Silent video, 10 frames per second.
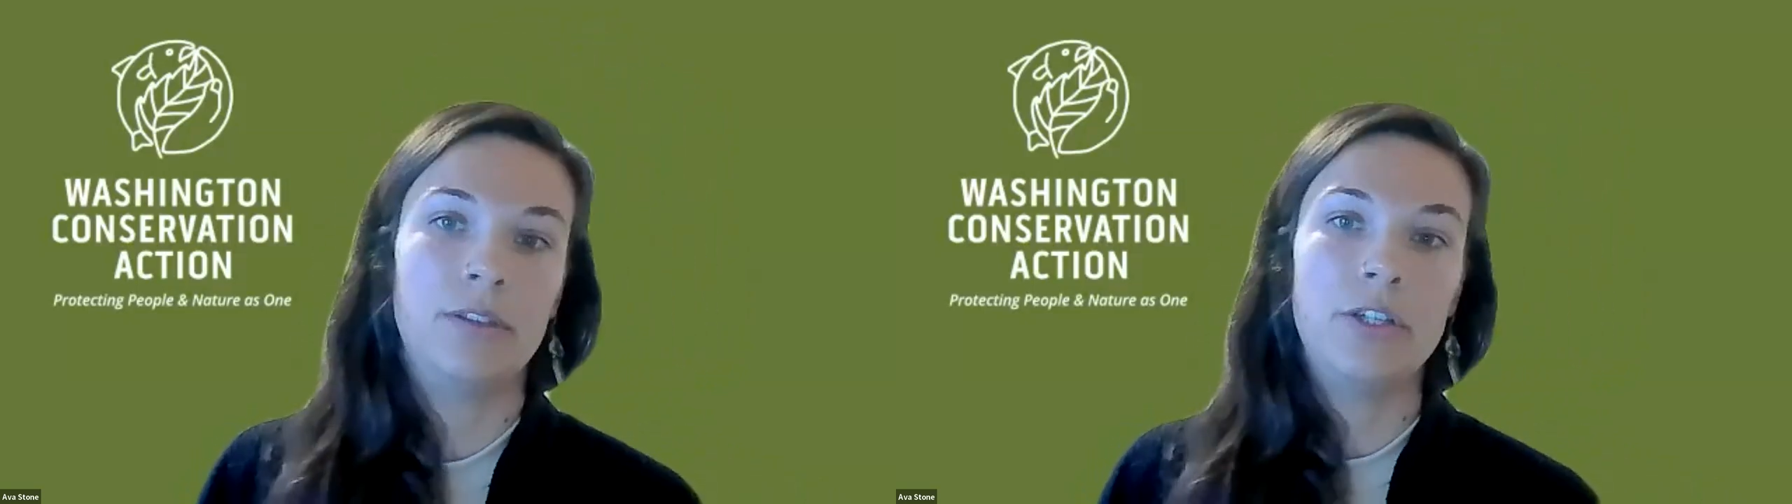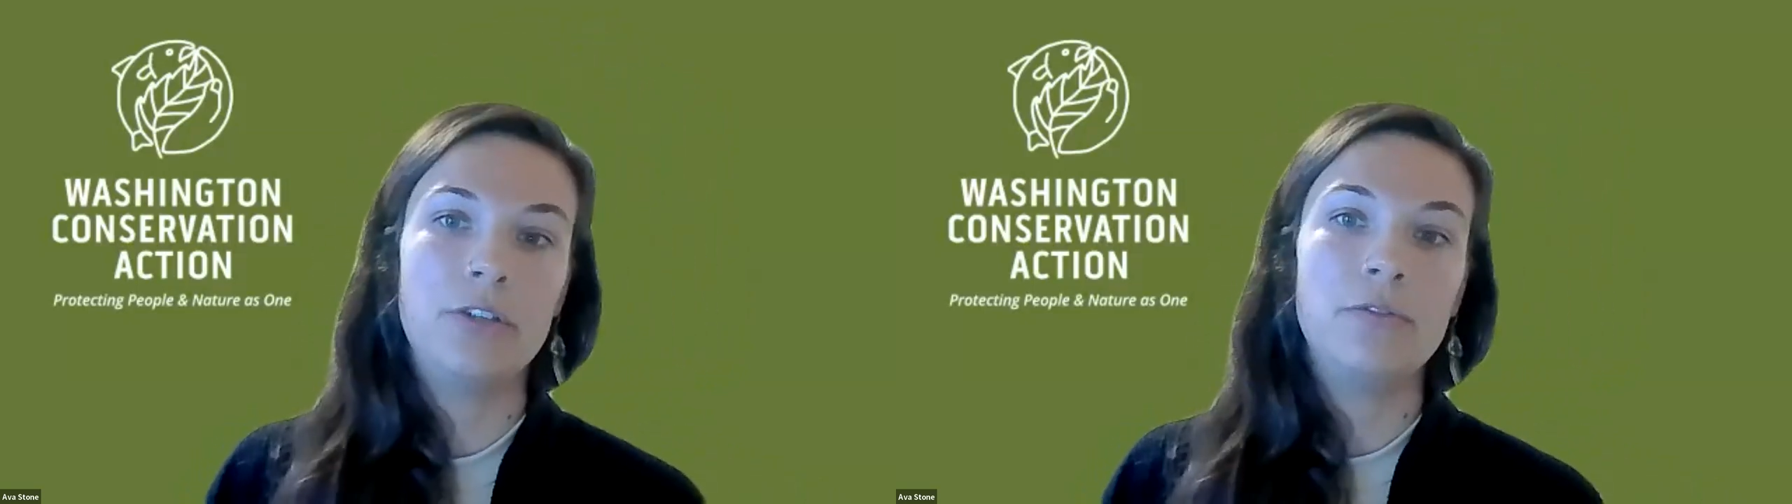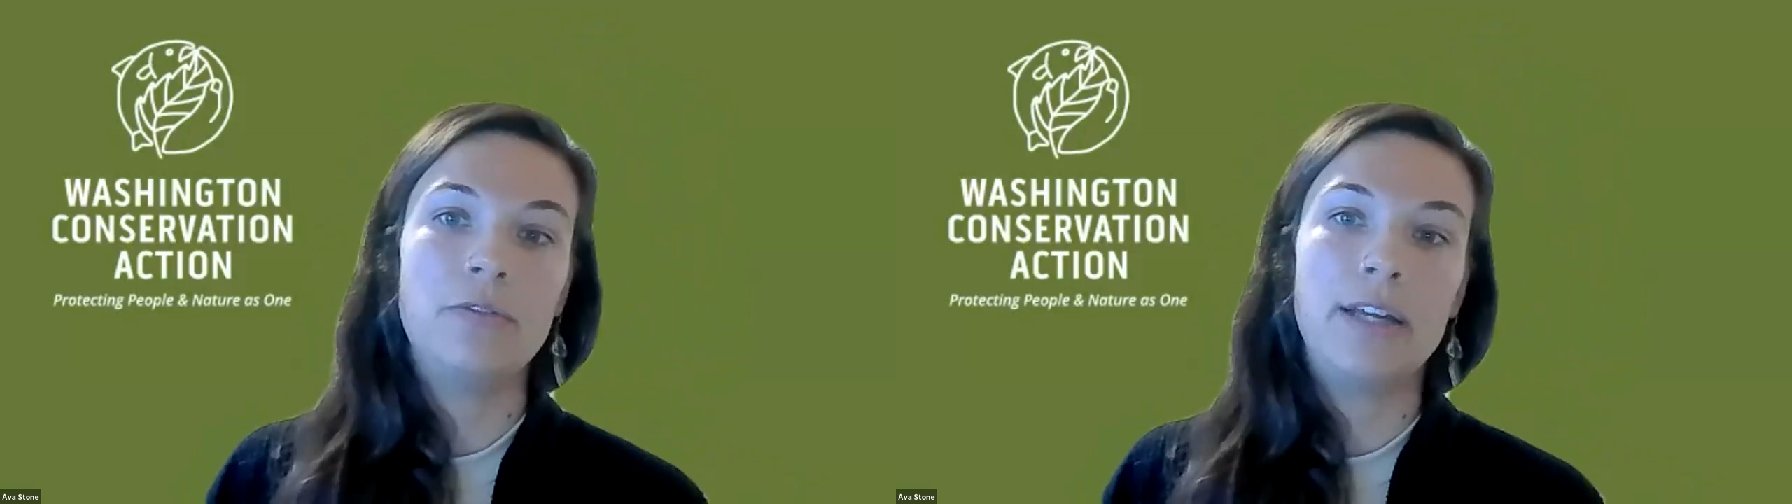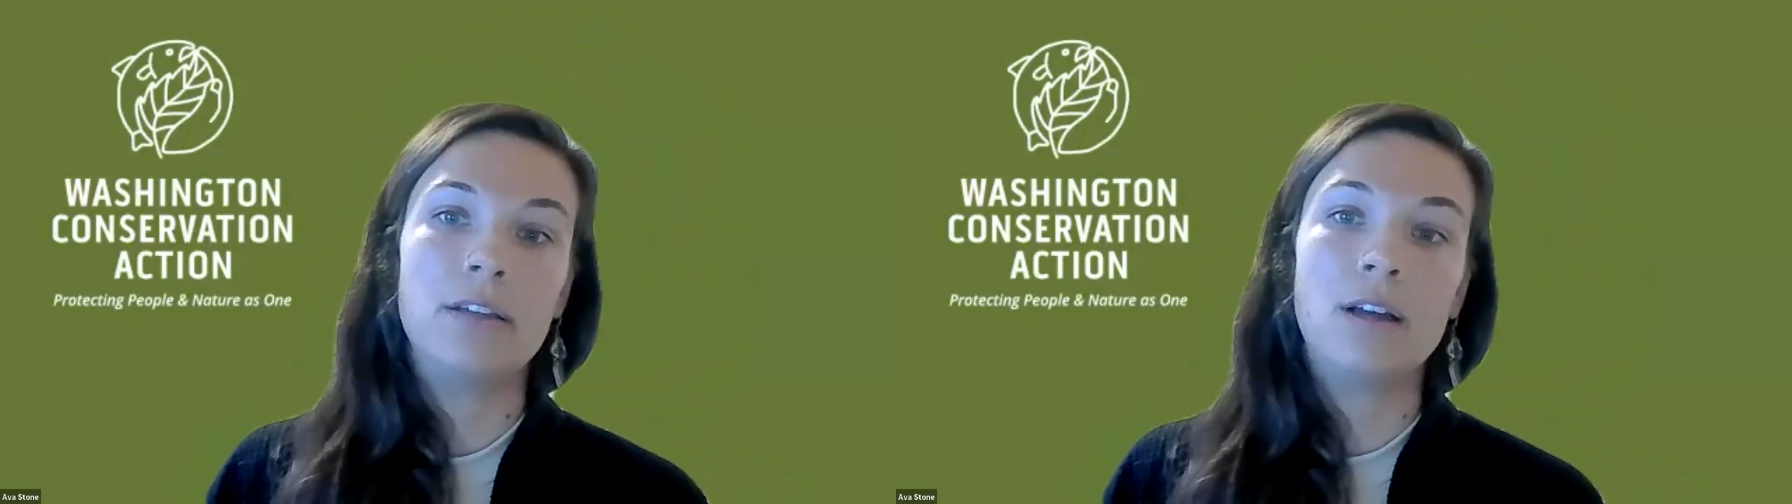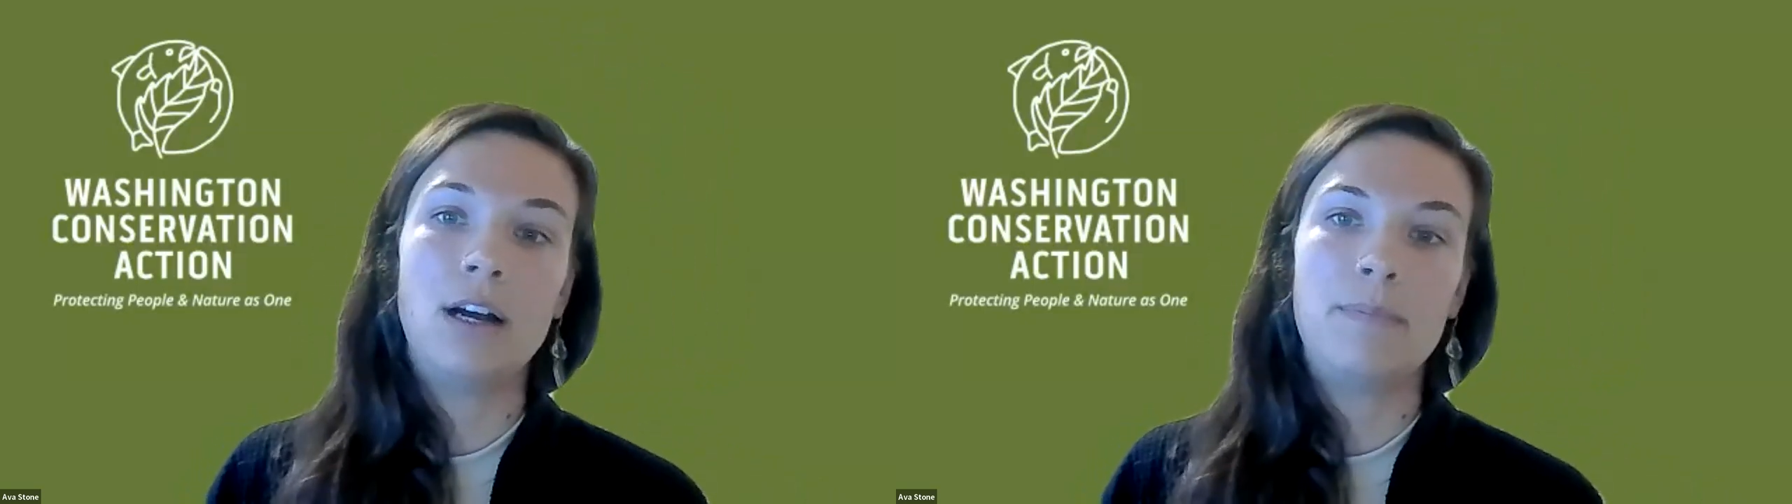Do you
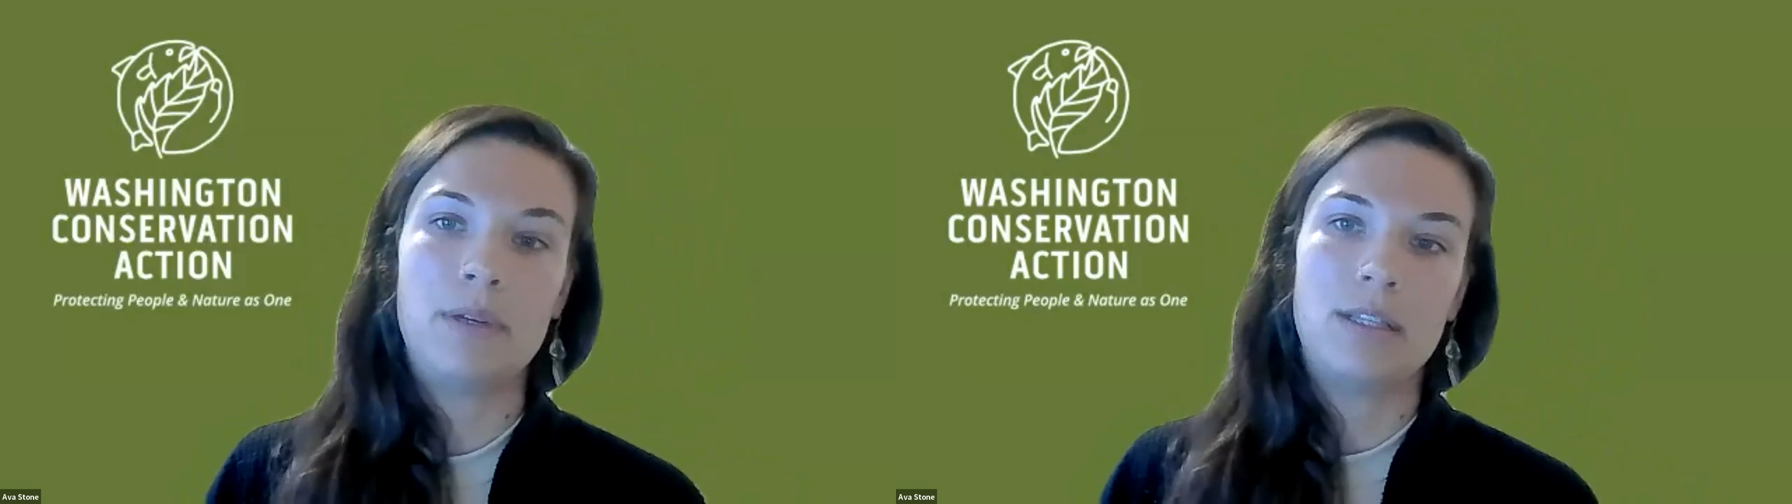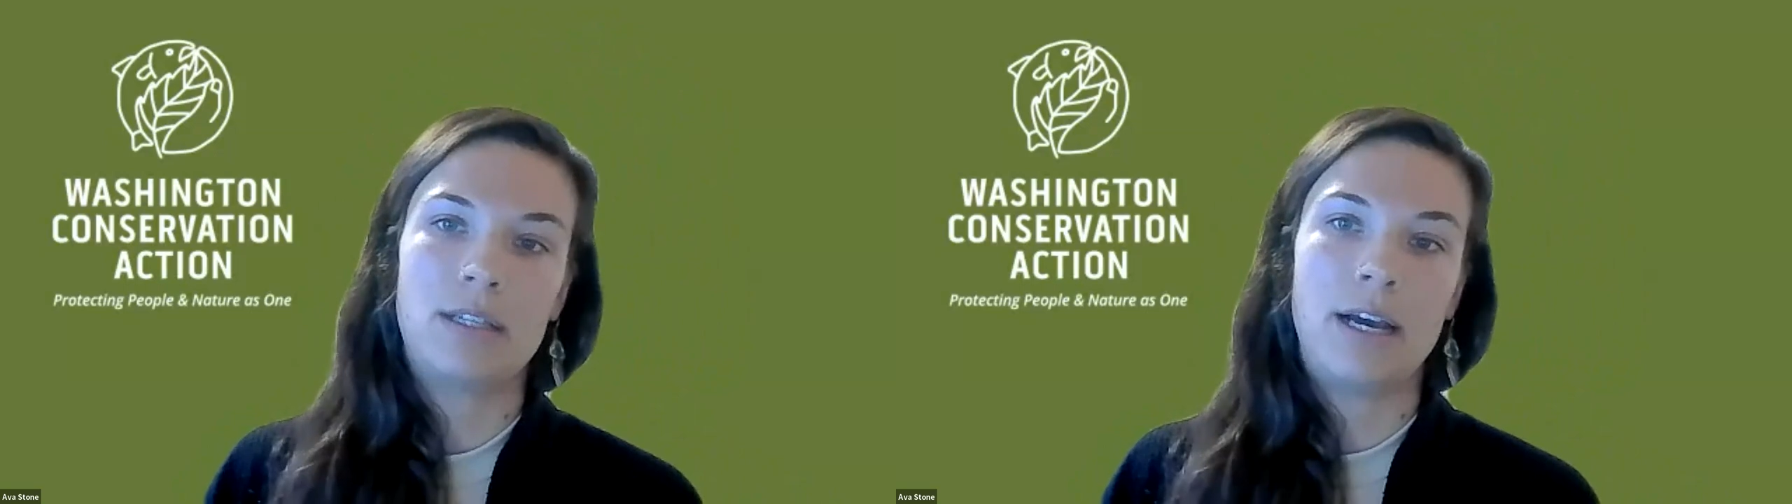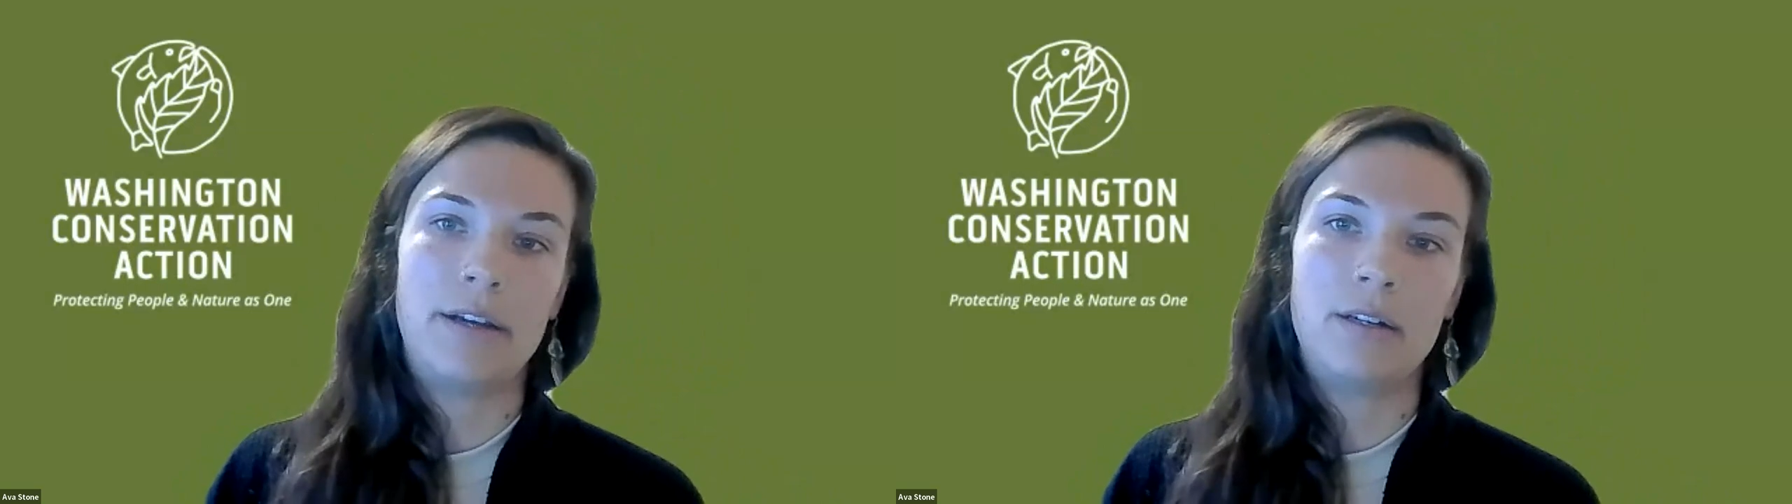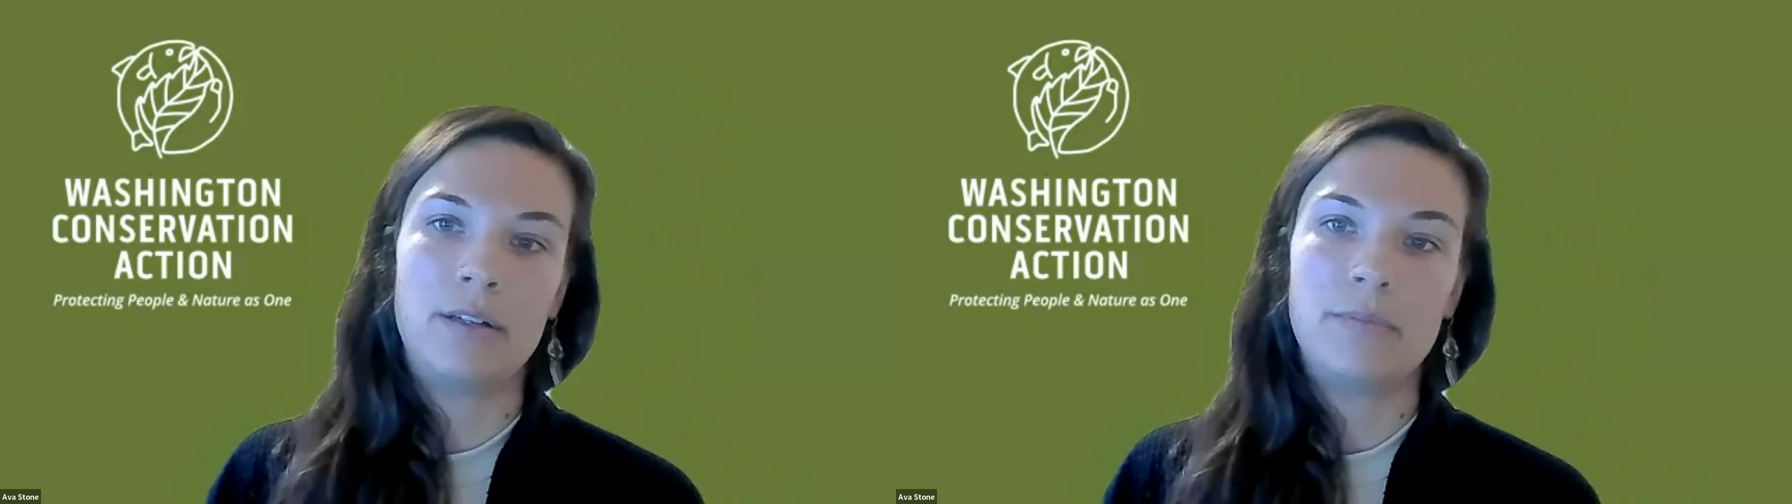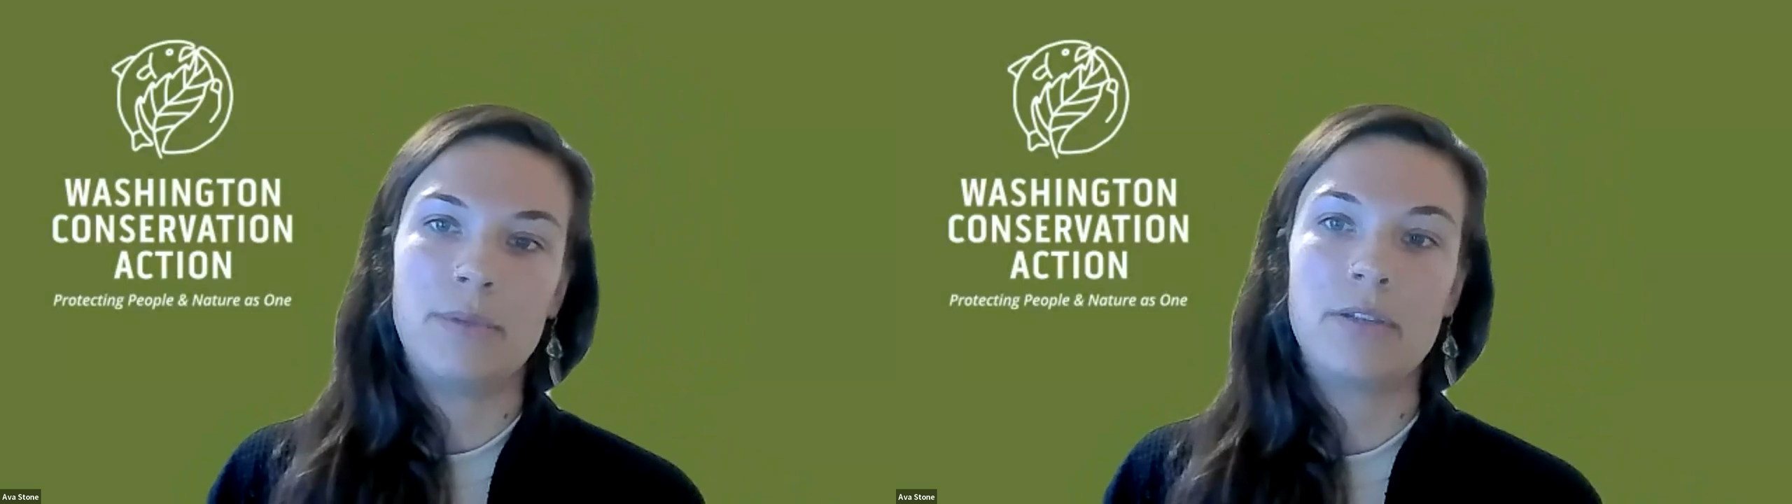find lop and scatter to be